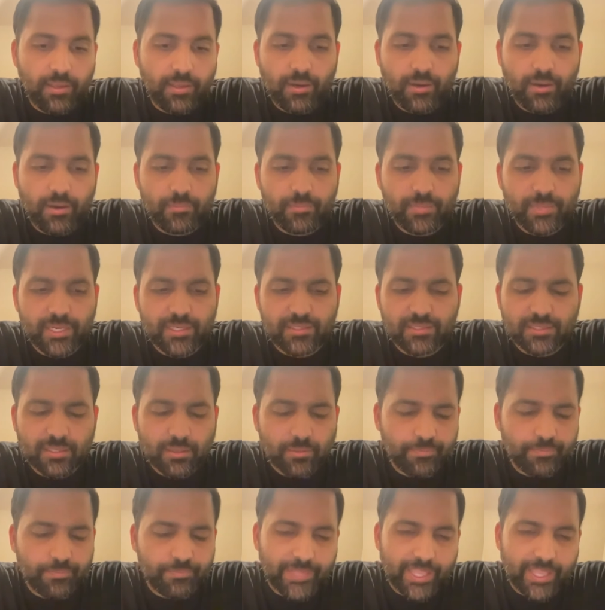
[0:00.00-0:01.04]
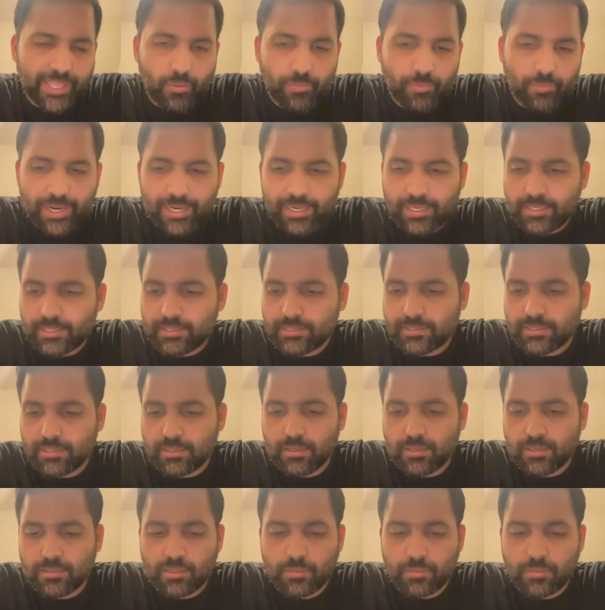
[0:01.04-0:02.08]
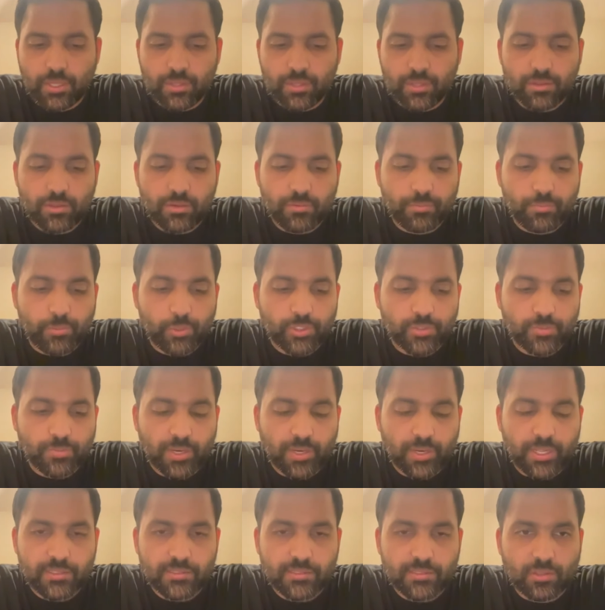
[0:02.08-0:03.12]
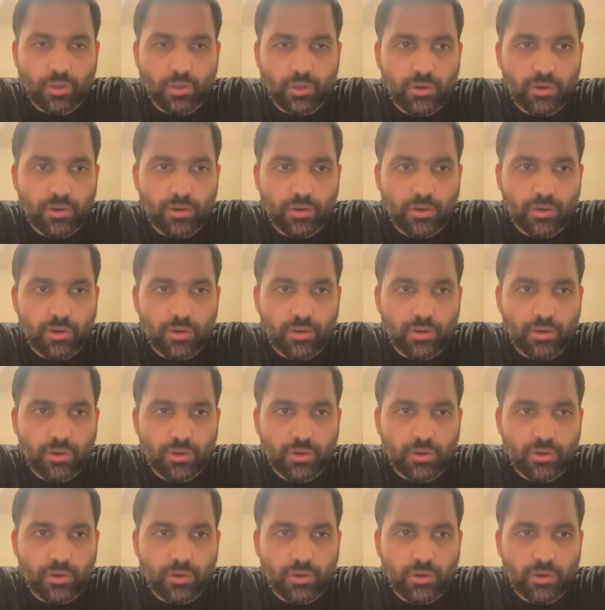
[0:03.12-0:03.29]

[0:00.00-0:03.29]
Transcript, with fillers: um, did some aerobatics and some other bush planes,